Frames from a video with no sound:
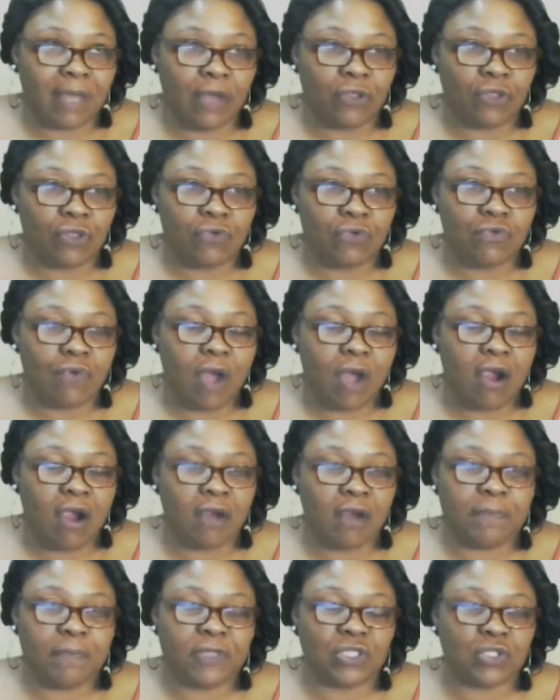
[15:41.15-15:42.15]
about you
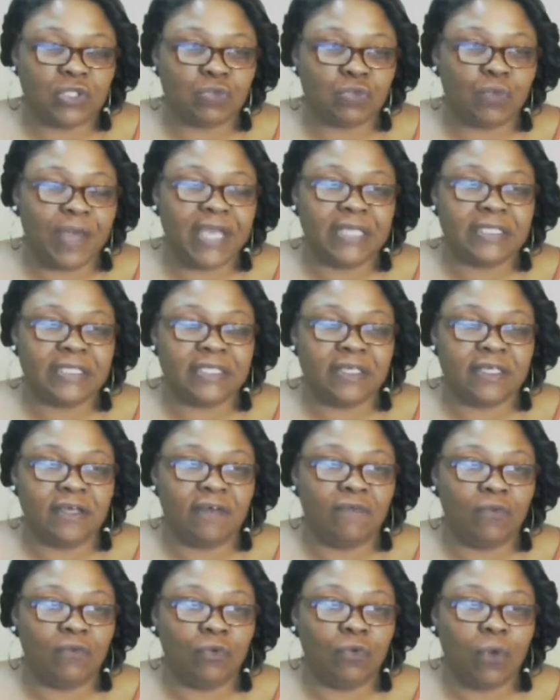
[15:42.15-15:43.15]
are persuasive,